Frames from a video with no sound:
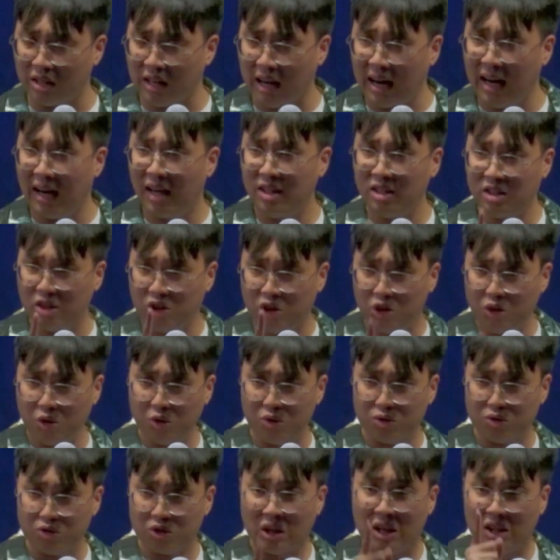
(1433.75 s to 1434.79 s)
are the
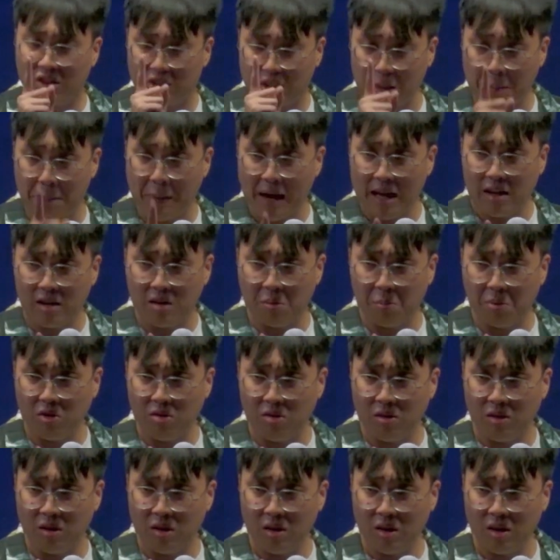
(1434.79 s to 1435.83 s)
youth
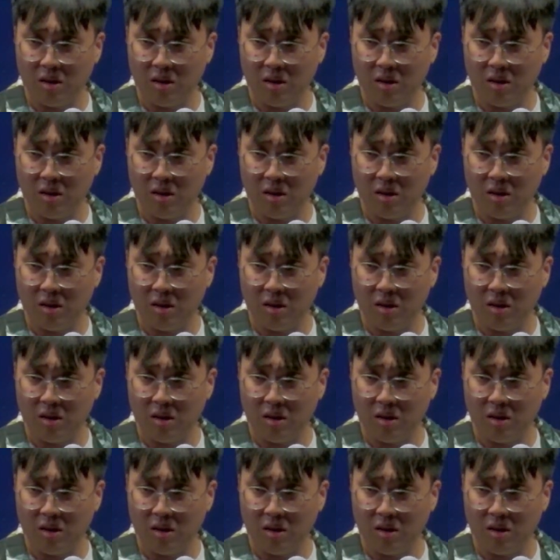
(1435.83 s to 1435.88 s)
dependable?